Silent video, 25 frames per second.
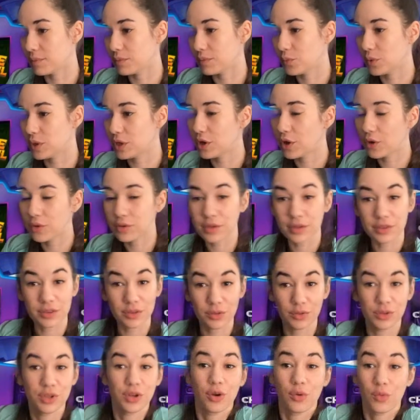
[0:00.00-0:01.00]
We know that,
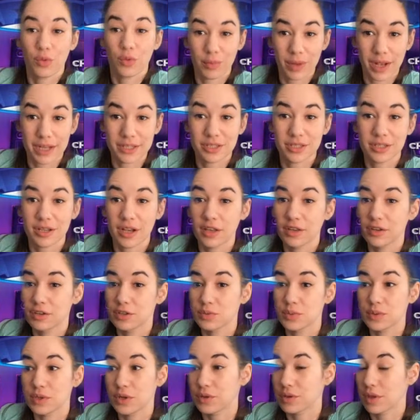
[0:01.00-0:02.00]
we're matching colors.
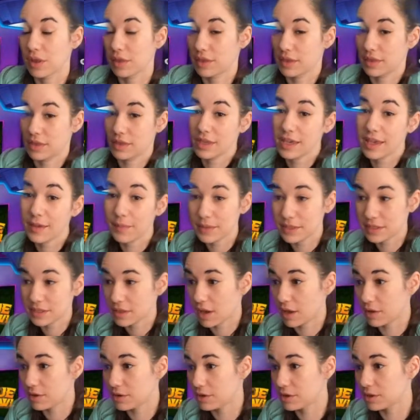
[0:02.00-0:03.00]
We know that the theme is
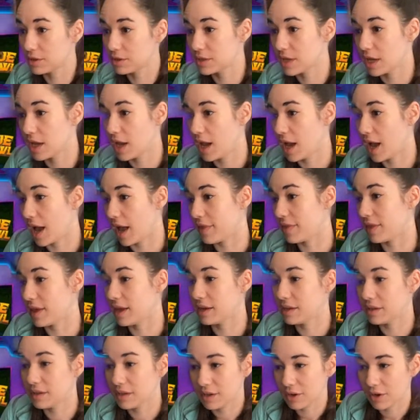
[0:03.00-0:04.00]
colors, and
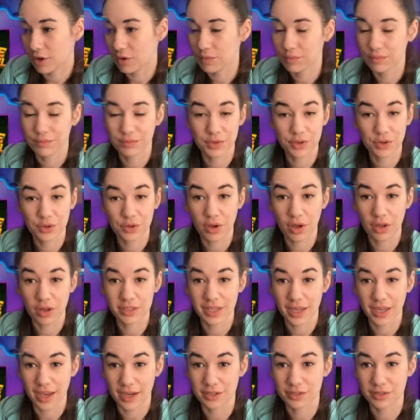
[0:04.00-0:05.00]
then, little call
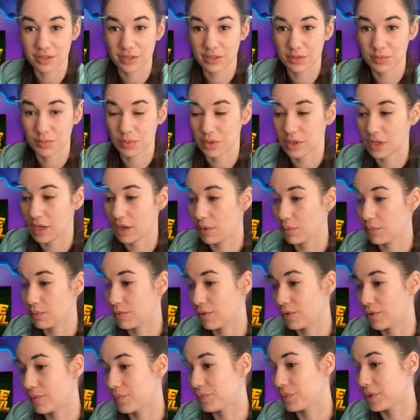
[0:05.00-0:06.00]
to action is pretty
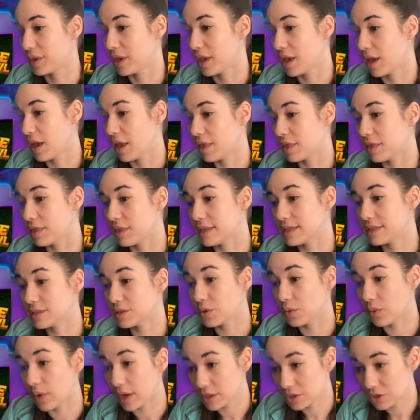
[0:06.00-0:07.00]
helpful. This
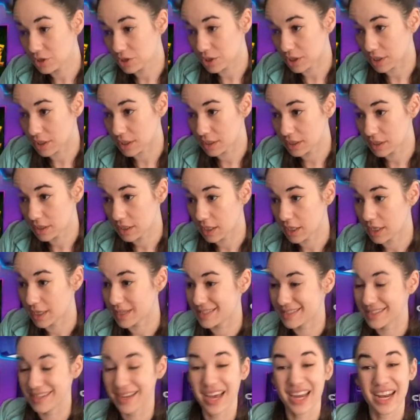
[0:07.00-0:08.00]
question
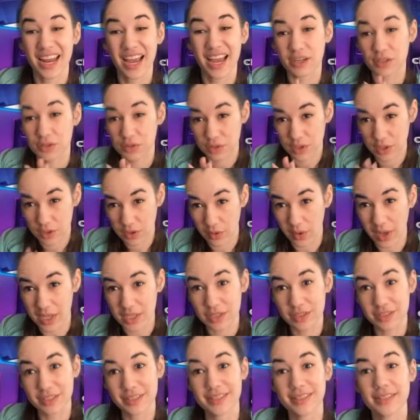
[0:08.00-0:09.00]
is not actually a question.